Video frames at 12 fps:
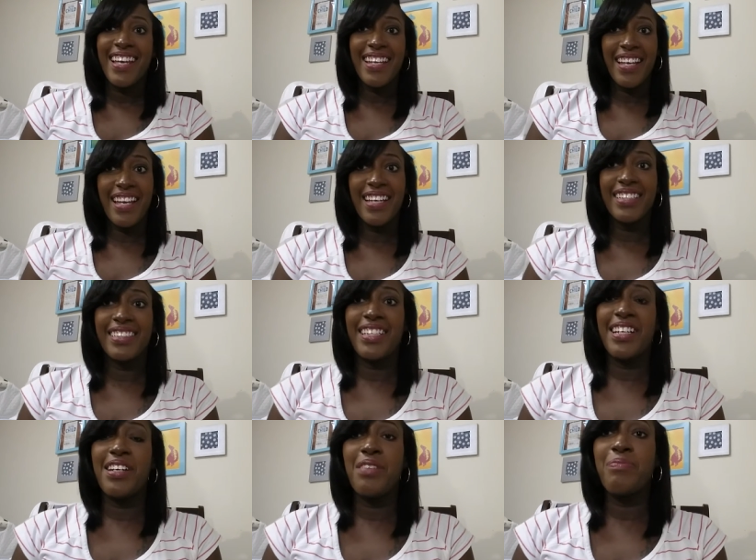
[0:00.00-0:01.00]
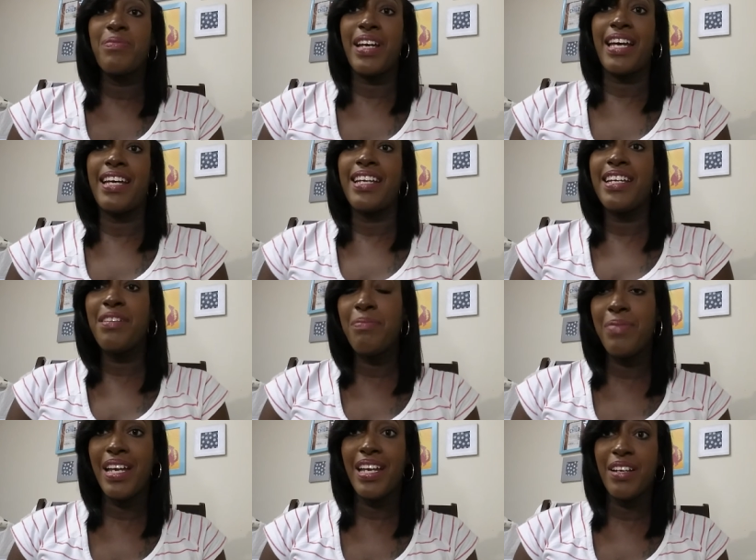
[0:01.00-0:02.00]
Hey guys, um, I
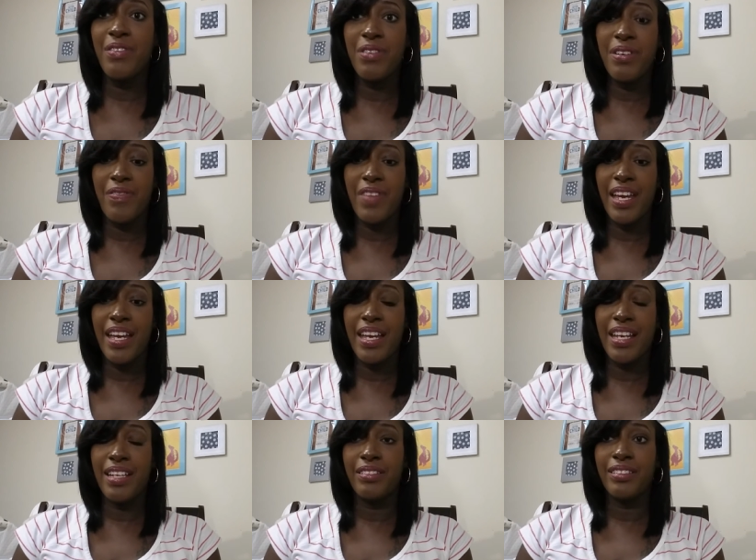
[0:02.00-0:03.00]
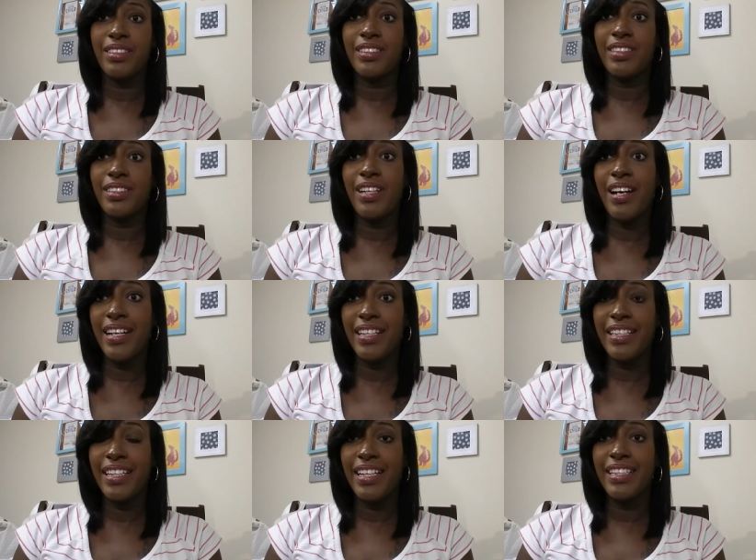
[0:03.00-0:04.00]
am back with a
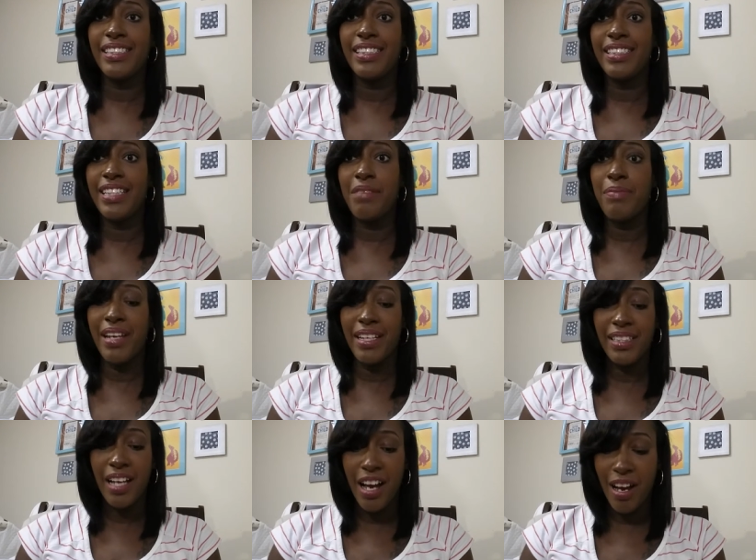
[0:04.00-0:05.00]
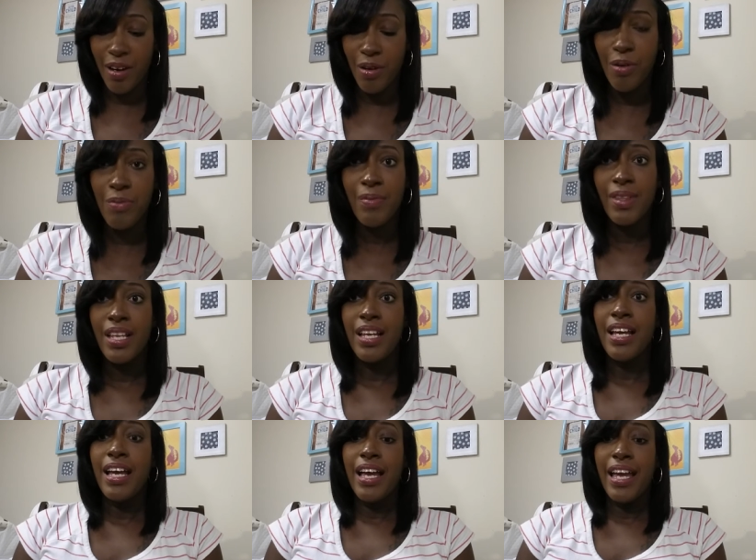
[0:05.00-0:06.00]
Target and TJ Maxx haul.
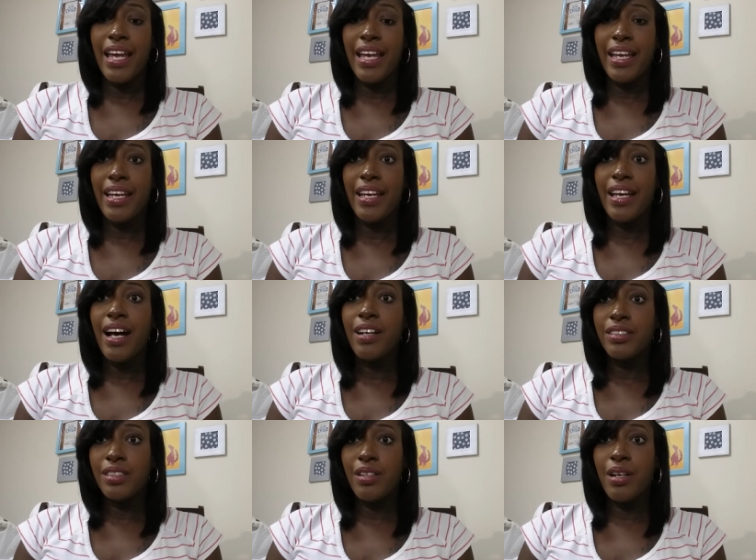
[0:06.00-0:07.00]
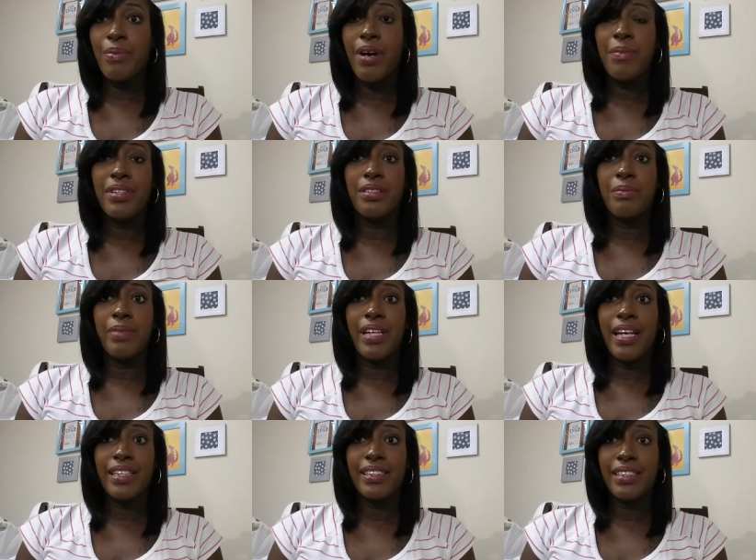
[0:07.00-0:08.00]
And also I brought me some
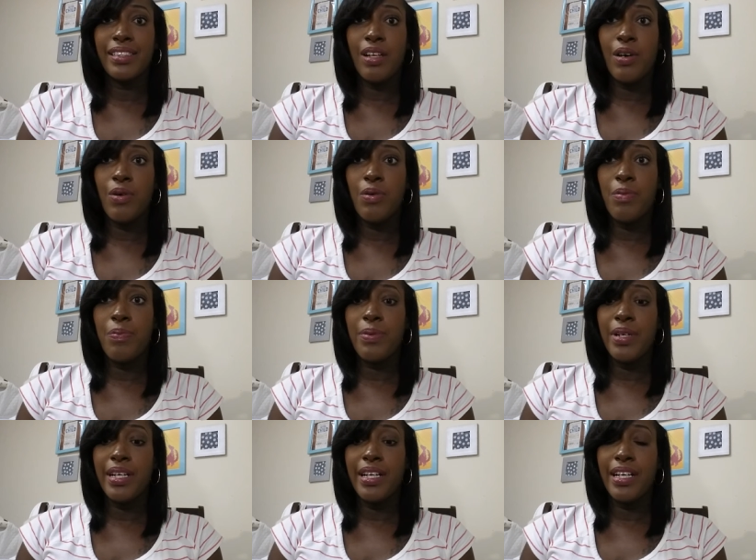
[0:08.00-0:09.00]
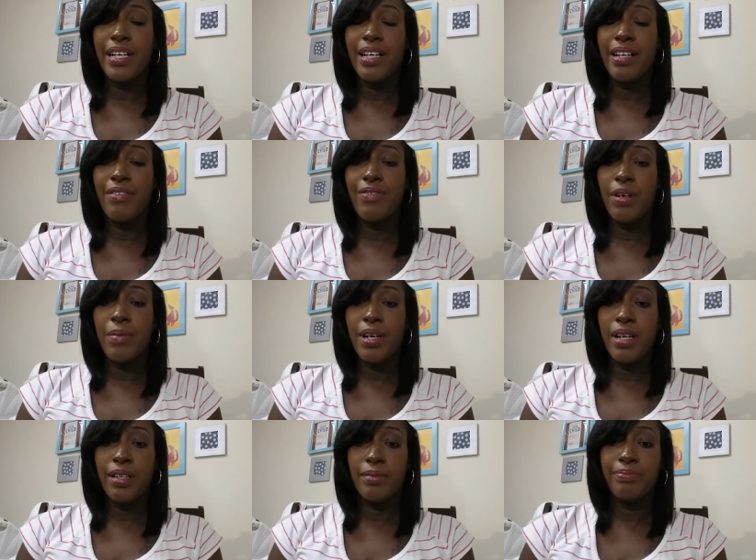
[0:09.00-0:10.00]
black soap from,
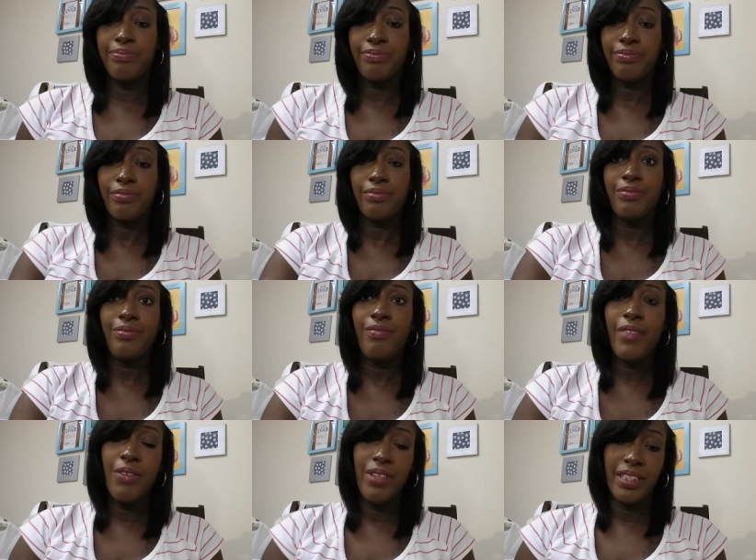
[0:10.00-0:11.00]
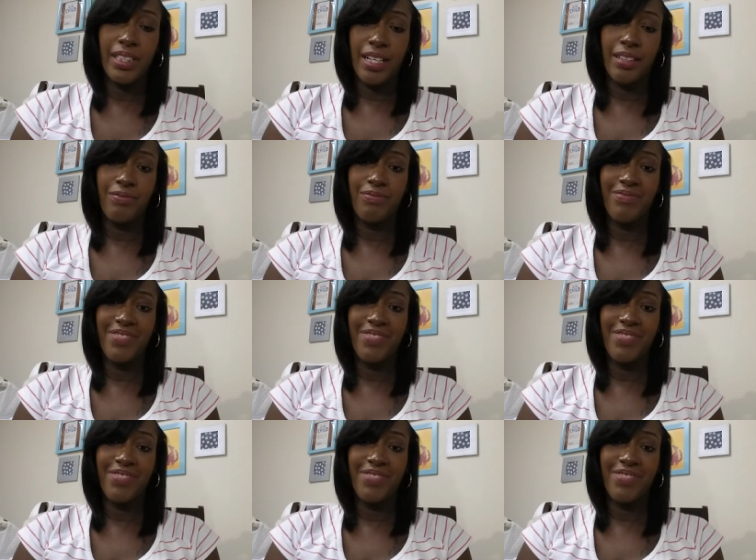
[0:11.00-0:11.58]
um, what is it called?